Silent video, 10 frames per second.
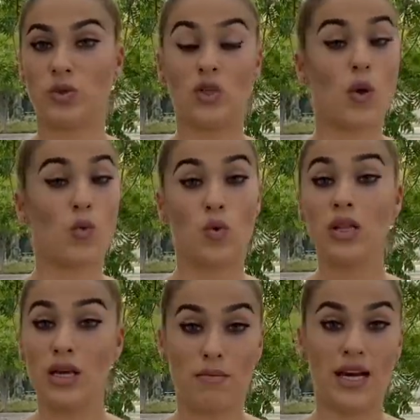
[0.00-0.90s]
It was a
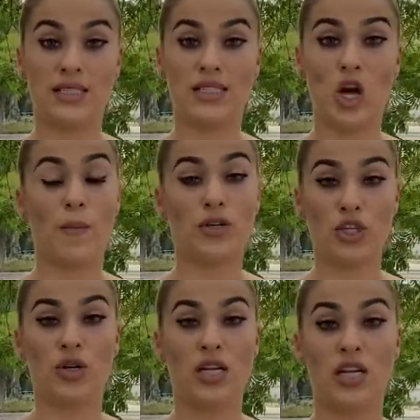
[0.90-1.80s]
really amazing
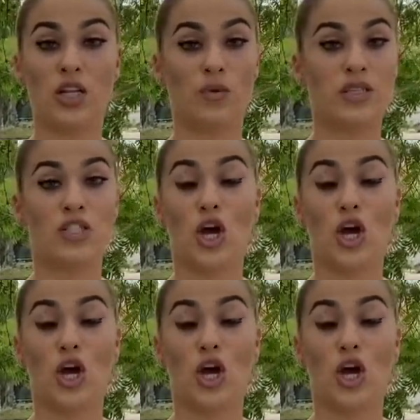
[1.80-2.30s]
opportunity. There was